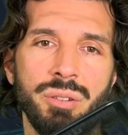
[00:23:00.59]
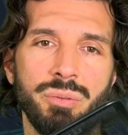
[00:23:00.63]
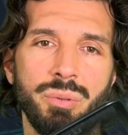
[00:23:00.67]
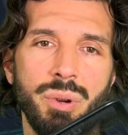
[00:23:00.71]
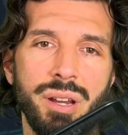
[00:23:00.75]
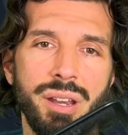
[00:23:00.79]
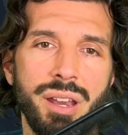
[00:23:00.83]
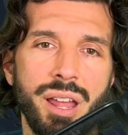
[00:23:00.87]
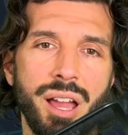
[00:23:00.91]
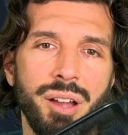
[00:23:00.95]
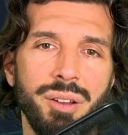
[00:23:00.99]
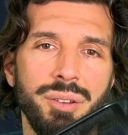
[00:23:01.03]

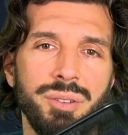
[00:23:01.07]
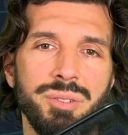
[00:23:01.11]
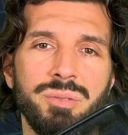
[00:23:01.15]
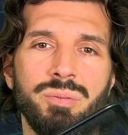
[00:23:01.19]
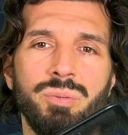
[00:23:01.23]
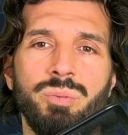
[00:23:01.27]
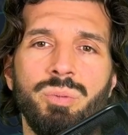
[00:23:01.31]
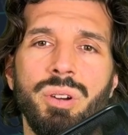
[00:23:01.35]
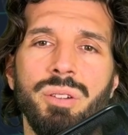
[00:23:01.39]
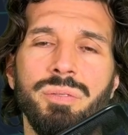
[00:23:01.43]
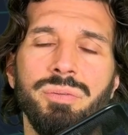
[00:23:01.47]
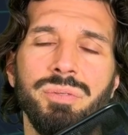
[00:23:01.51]
Right now
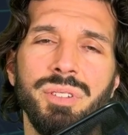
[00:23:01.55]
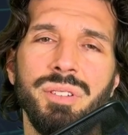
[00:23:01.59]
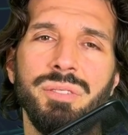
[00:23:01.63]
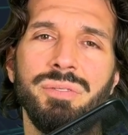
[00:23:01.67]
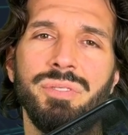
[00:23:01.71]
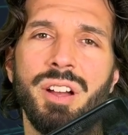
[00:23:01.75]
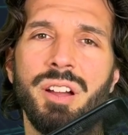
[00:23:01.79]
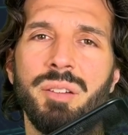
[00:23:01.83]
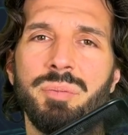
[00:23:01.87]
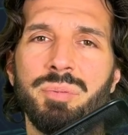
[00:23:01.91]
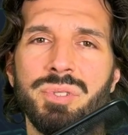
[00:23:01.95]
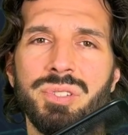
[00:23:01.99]
it's roughly
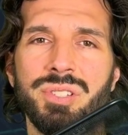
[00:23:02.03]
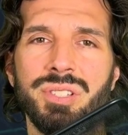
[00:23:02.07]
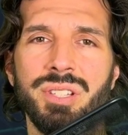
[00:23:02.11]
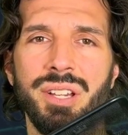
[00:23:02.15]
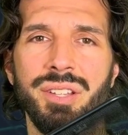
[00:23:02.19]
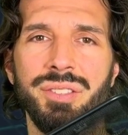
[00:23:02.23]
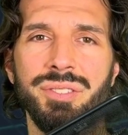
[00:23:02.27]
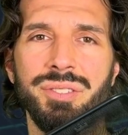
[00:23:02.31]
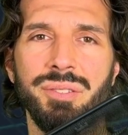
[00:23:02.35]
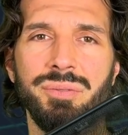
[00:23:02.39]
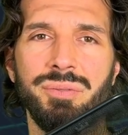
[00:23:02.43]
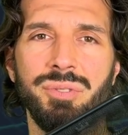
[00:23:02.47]

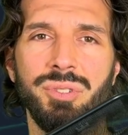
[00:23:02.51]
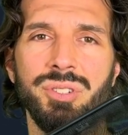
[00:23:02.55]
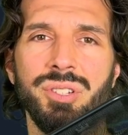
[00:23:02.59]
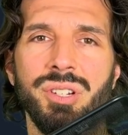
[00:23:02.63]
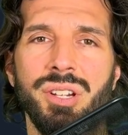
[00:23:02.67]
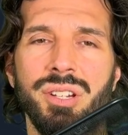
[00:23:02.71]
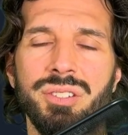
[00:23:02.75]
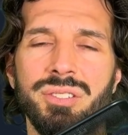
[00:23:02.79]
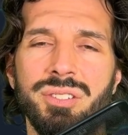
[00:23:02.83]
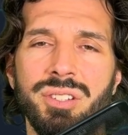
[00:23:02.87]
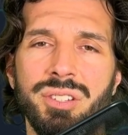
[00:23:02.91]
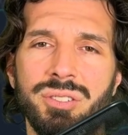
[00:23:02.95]
5% if you're
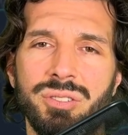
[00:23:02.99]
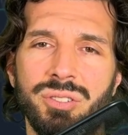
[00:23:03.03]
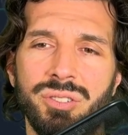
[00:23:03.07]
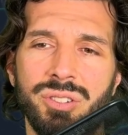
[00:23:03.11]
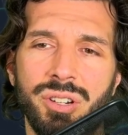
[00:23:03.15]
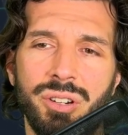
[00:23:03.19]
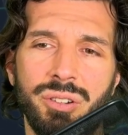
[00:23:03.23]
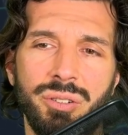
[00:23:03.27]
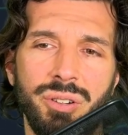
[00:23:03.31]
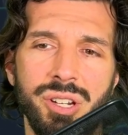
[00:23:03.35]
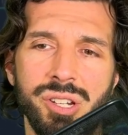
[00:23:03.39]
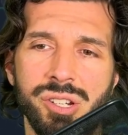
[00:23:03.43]
Genesis or
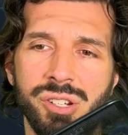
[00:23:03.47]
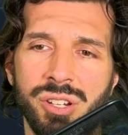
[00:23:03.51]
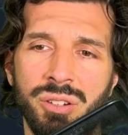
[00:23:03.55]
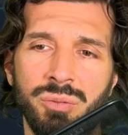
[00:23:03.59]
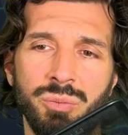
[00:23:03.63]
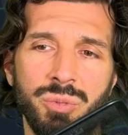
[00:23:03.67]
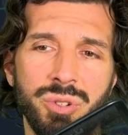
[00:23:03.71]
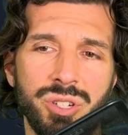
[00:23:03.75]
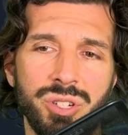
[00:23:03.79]
Generation,